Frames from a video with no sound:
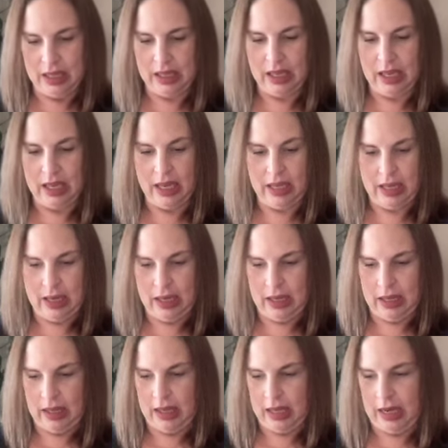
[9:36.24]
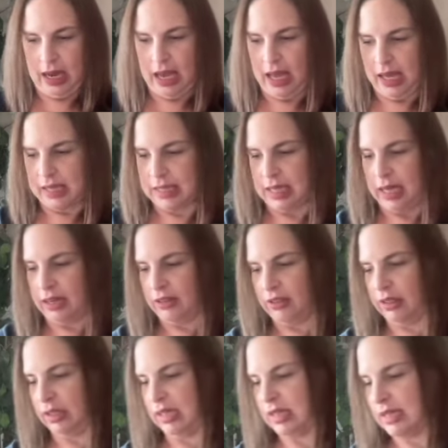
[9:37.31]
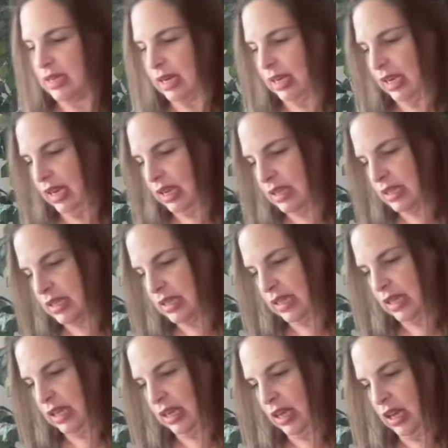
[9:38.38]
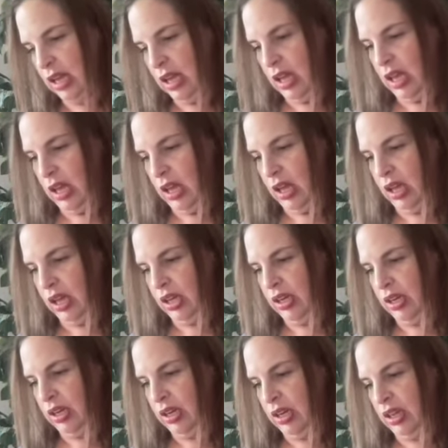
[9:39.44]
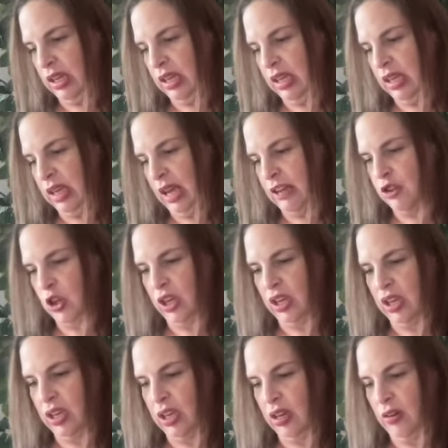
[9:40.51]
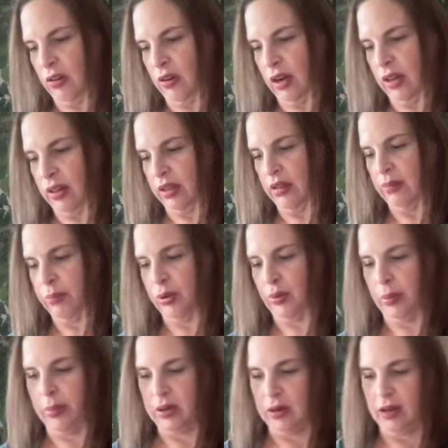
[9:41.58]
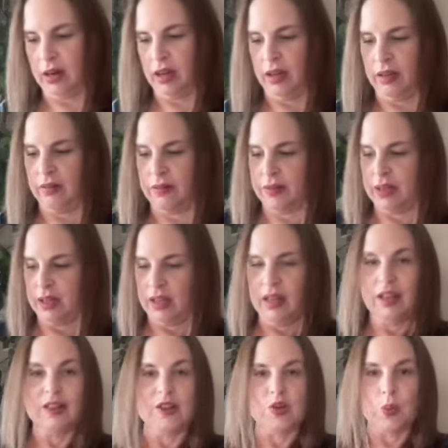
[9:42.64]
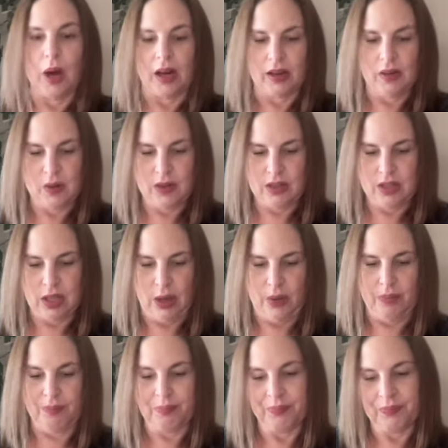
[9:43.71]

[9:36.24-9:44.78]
like it has that, or at least I can't see it on the edging or on the perimeter of the swaddle. So,